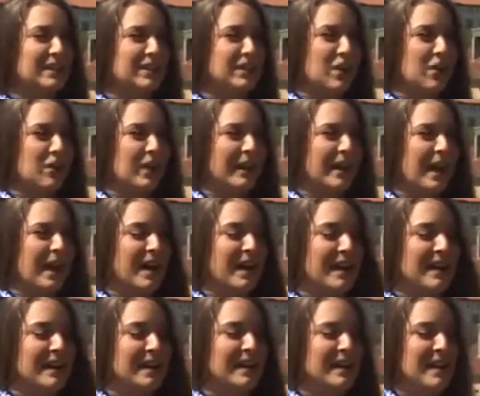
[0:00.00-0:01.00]
You know, like
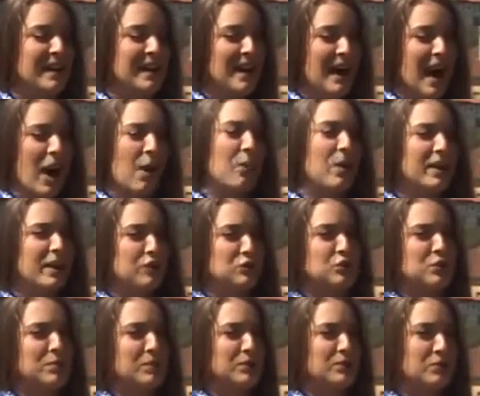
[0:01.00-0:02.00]
I want to
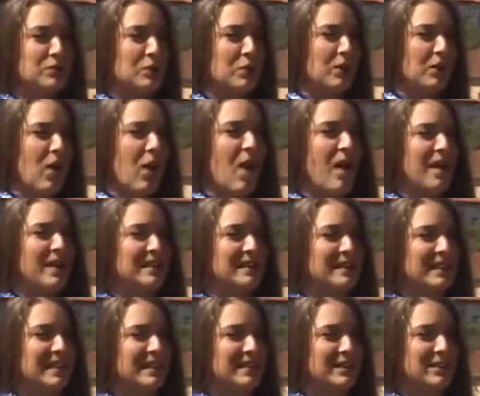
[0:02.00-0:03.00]
contribute to a cause
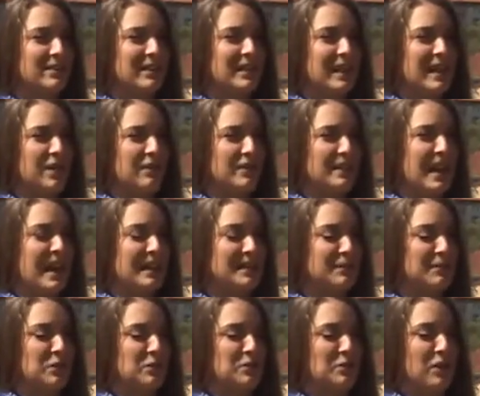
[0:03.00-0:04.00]
that in
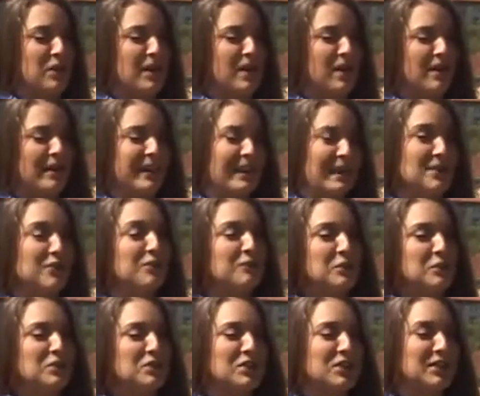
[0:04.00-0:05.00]
the
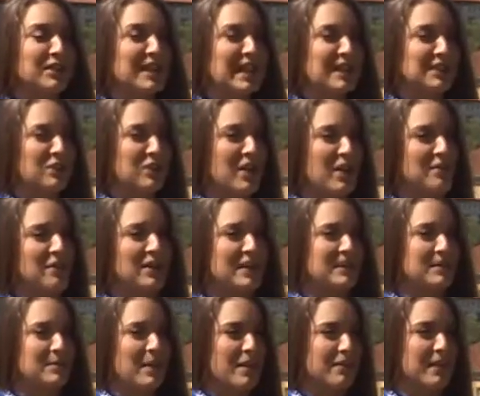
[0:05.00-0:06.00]
future, cancer ever
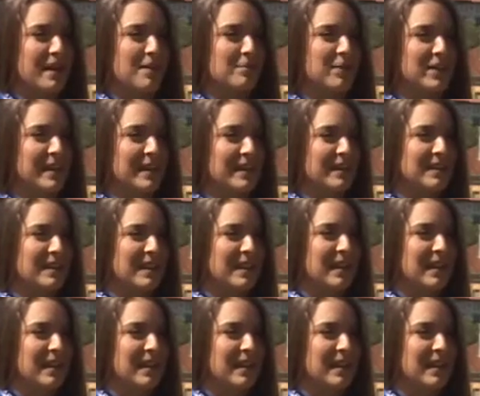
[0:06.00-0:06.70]
is in my family,